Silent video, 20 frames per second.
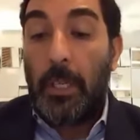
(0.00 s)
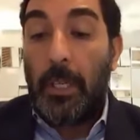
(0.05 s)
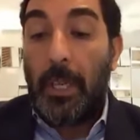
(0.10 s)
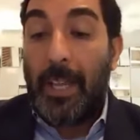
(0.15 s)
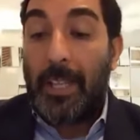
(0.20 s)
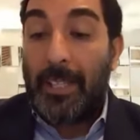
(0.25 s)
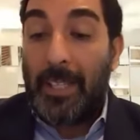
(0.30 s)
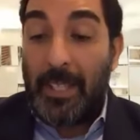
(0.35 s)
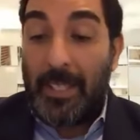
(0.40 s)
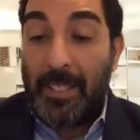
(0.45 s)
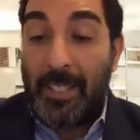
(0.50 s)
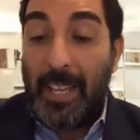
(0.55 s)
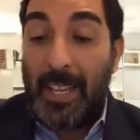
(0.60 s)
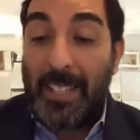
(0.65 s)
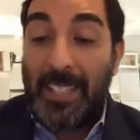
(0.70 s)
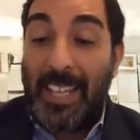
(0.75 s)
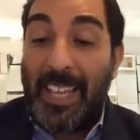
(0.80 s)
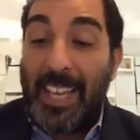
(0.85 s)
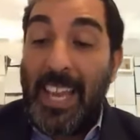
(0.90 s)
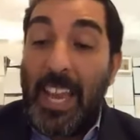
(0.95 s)
And they
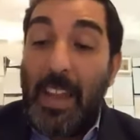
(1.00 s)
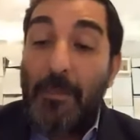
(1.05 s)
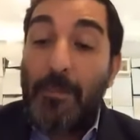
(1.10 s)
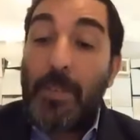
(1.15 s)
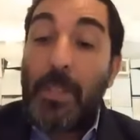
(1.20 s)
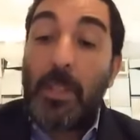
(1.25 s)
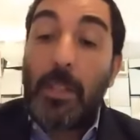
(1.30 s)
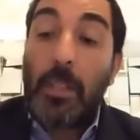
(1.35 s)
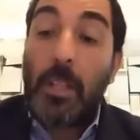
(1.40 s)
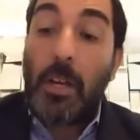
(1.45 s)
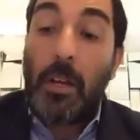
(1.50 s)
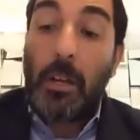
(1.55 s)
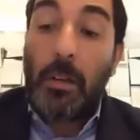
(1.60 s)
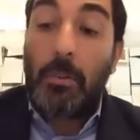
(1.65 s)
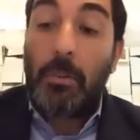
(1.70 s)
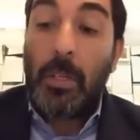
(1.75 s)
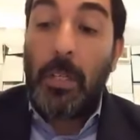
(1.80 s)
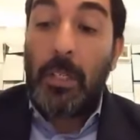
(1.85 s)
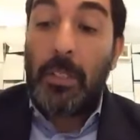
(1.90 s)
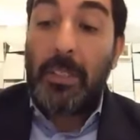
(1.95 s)
said, even
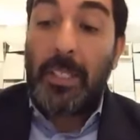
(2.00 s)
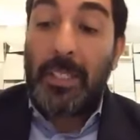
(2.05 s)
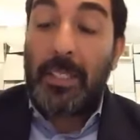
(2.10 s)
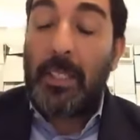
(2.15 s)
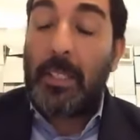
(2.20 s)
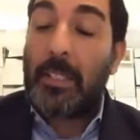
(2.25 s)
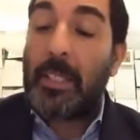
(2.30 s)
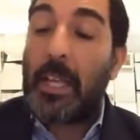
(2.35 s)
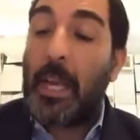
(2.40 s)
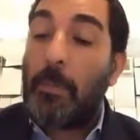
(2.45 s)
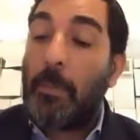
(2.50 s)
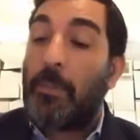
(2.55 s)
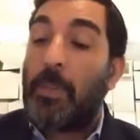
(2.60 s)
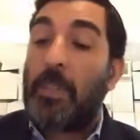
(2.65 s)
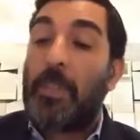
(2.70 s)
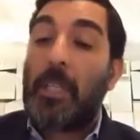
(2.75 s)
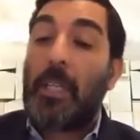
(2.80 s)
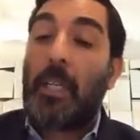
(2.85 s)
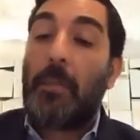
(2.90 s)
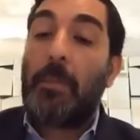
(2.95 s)
though the, the time of the
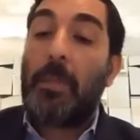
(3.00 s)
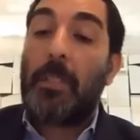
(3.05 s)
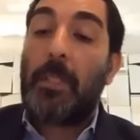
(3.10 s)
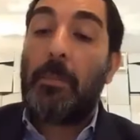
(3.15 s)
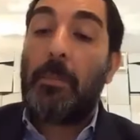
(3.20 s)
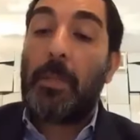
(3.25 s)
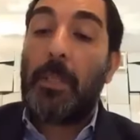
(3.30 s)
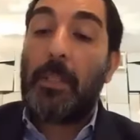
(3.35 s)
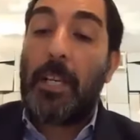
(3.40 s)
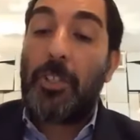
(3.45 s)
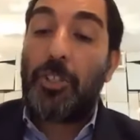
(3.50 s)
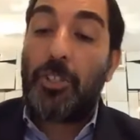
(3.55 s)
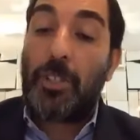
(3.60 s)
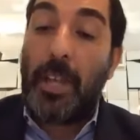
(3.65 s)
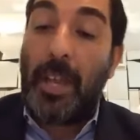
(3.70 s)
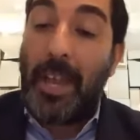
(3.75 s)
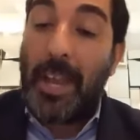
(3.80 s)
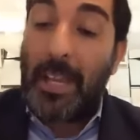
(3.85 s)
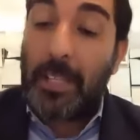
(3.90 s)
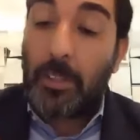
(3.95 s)
second Bet HaMikdash,
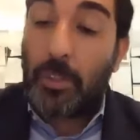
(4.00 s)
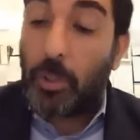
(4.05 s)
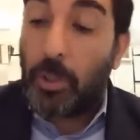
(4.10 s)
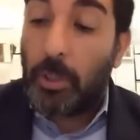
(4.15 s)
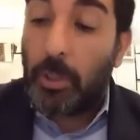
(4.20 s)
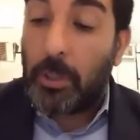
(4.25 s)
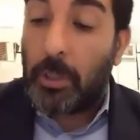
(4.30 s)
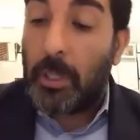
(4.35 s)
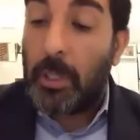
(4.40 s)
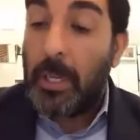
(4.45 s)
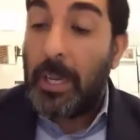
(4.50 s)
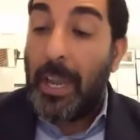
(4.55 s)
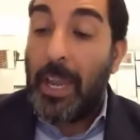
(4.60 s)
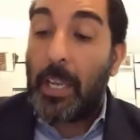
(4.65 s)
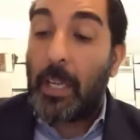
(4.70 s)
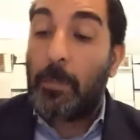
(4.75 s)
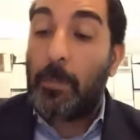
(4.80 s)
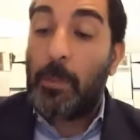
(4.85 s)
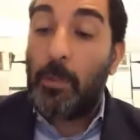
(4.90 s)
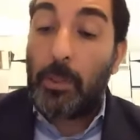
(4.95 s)
they had Torah
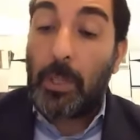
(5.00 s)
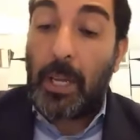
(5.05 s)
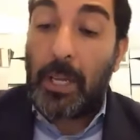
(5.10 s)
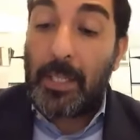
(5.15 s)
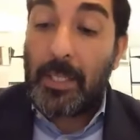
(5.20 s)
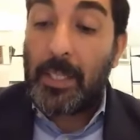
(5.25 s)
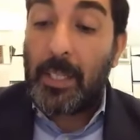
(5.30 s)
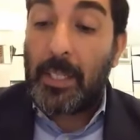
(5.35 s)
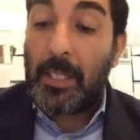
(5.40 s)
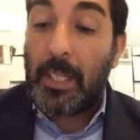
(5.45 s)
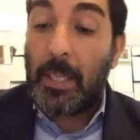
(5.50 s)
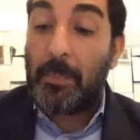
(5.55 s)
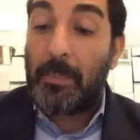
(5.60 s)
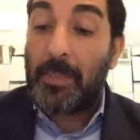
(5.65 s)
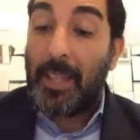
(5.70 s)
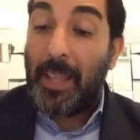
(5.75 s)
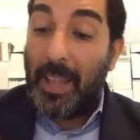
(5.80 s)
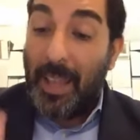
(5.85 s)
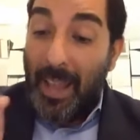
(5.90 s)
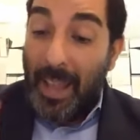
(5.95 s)
and Gemilut Hasadim.
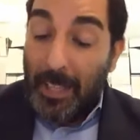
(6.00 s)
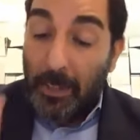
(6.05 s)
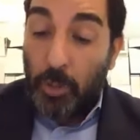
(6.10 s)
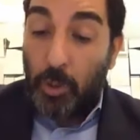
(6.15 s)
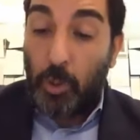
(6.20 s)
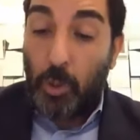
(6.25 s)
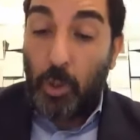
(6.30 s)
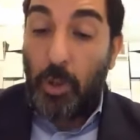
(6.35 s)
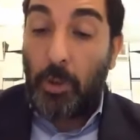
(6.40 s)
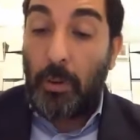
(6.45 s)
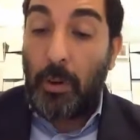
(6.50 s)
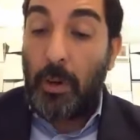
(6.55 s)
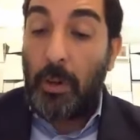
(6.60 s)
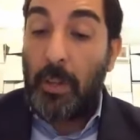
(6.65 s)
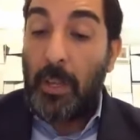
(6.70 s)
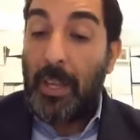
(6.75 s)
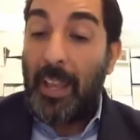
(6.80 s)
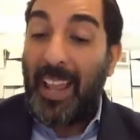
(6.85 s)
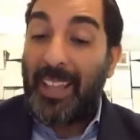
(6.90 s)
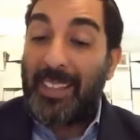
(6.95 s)
They had Torah
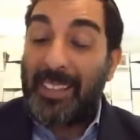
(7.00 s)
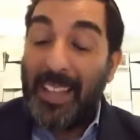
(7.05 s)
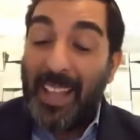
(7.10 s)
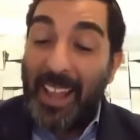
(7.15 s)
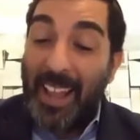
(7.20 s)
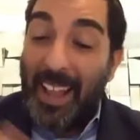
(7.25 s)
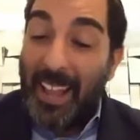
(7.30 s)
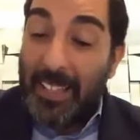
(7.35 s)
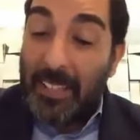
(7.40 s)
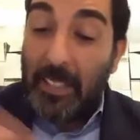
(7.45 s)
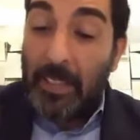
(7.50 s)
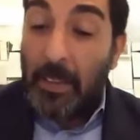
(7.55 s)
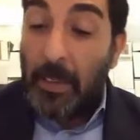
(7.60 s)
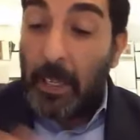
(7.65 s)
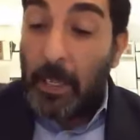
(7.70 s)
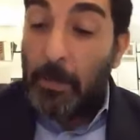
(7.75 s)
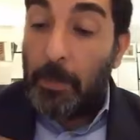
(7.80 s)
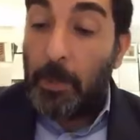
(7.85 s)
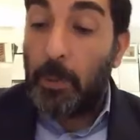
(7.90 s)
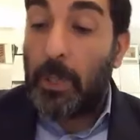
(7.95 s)
and they had
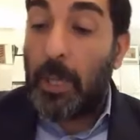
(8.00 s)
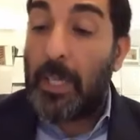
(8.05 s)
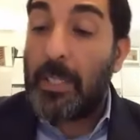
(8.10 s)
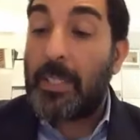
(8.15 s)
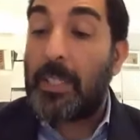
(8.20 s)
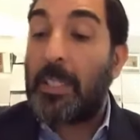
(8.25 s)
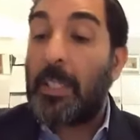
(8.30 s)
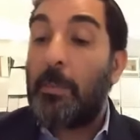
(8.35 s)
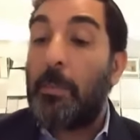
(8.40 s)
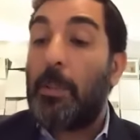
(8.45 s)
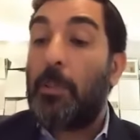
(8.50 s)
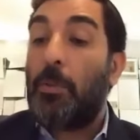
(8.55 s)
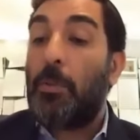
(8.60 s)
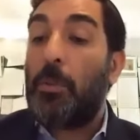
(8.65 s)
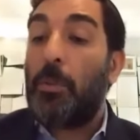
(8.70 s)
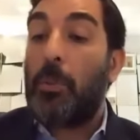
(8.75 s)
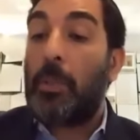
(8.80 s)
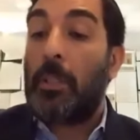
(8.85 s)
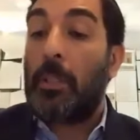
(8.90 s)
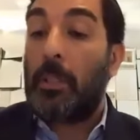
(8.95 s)
Gemilut Hasadim between
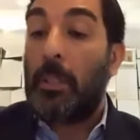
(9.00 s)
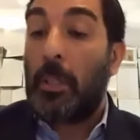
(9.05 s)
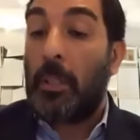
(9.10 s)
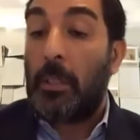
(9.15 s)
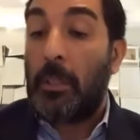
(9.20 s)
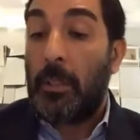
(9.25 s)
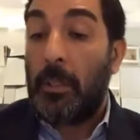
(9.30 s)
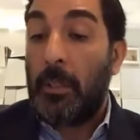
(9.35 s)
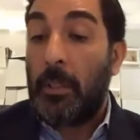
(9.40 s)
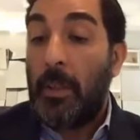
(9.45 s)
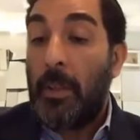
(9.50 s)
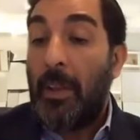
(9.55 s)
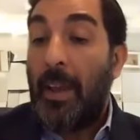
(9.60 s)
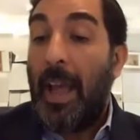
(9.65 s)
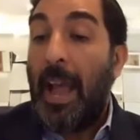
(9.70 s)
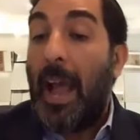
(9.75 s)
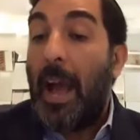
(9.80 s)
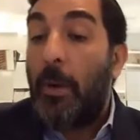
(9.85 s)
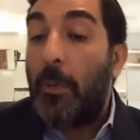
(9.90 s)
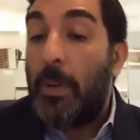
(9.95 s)
one another.
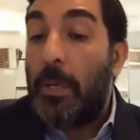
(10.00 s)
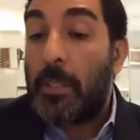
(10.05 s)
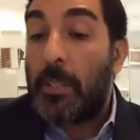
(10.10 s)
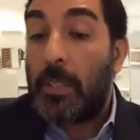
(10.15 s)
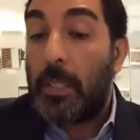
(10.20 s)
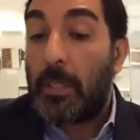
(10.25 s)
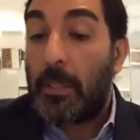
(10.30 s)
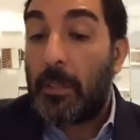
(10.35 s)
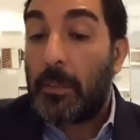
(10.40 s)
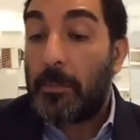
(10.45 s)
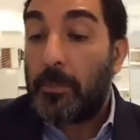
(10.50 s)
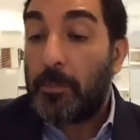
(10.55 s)
How is it?